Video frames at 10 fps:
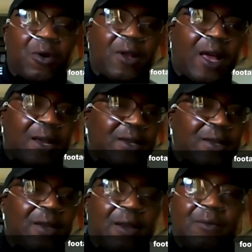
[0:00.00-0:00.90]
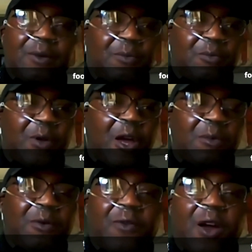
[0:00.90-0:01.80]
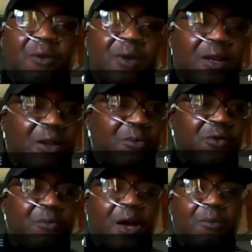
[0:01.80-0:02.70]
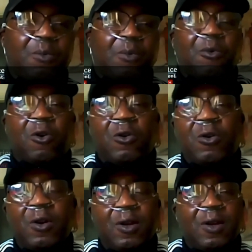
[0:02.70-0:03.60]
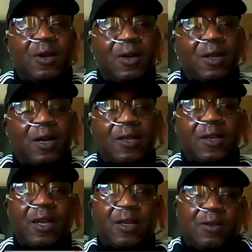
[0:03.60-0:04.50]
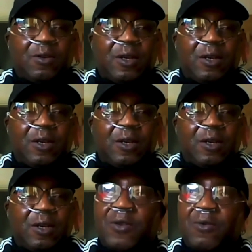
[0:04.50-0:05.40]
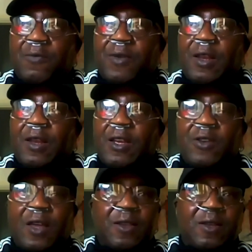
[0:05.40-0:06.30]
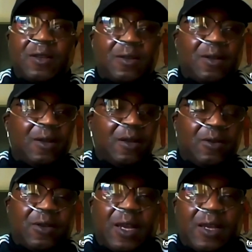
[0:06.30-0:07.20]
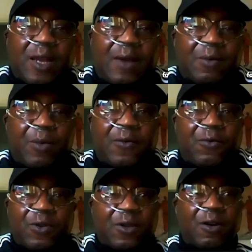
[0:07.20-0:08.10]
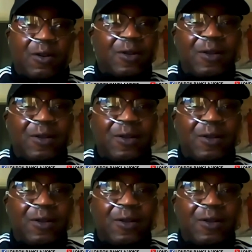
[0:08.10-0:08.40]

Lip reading: more relaxed. I'm in my home environment, I can move about more. Like I say, it just takes the pressure off the NHS. It saves the bed for a start.